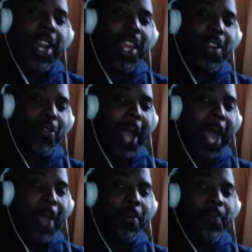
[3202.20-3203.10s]
it at a later
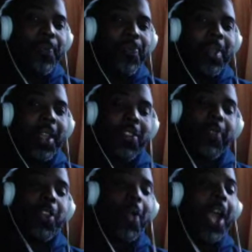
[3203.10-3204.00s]
time.
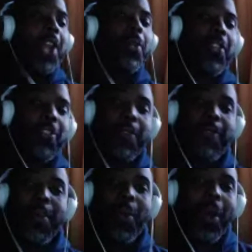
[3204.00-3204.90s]
Because if they tried to release
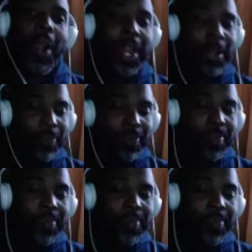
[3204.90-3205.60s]
it in February,